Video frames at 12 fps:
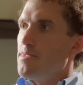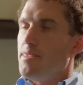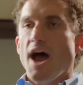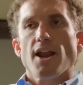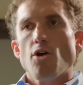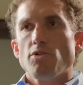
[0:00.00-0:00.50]

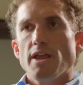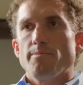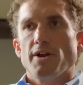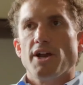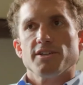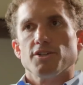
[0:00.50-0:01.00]
Not only
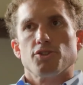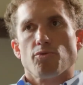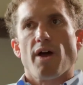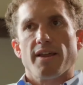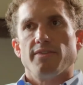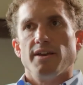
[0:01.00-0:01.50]
because it's the
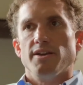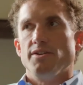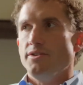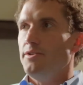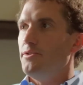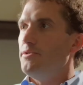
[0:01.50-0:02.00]
right thing to
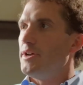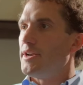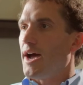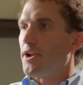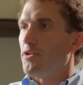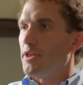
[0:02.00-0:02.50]
do, and
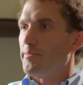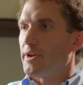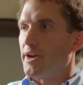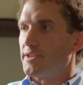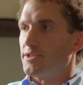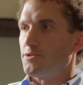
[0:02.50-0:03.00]
not only
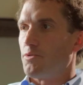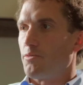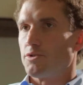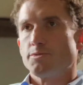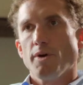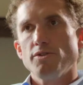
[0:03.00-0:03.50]
because it's what
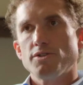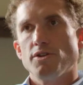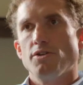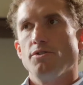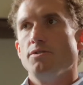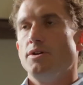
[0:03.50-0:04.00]
we're supposed to
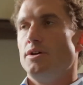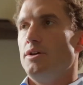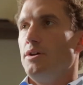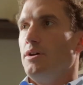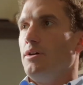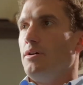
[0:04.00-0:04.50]
do,
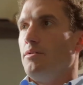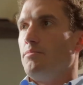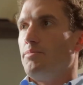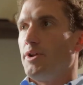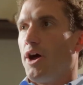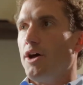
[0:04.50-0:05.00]

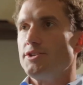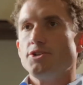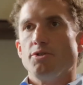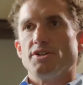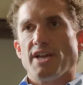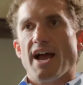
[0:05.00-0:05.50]
but
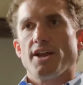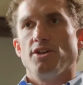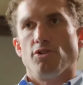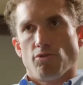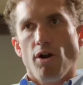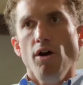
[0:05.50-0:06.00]
also it's how you
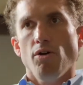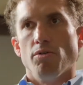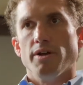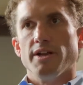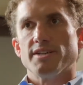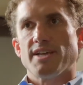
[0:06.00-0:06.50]
grow
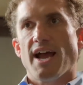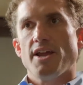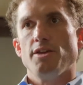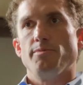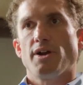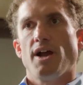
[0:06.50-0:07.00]
and it's how
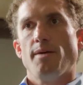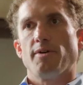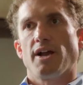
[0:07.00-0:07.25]
you become a